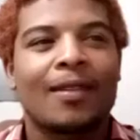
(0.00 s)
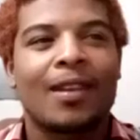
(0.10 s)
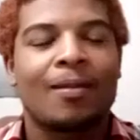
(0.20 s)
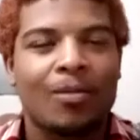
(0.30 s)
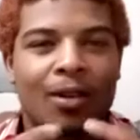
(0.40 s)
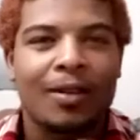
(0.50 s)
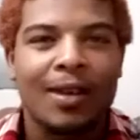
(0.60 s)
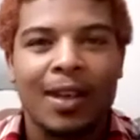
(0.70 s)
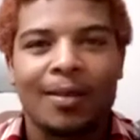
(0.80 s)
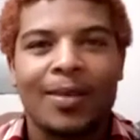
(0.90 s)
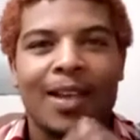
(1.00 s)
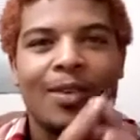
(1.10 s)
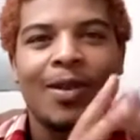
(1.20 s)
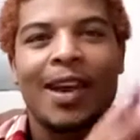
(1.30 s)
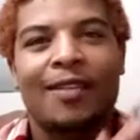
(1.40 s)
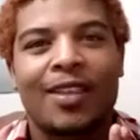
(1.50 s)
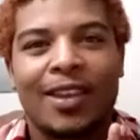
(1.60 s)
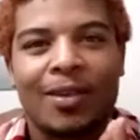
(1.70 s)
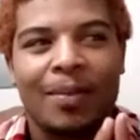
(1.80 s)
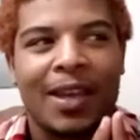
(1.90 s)
I'm going to recommend you have
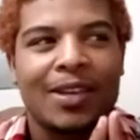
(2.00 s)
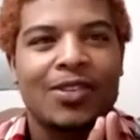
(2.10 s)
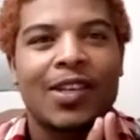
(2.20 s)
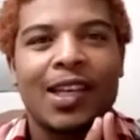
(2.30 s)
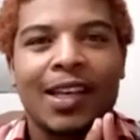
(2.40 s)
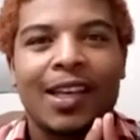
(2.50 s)
in your pantry.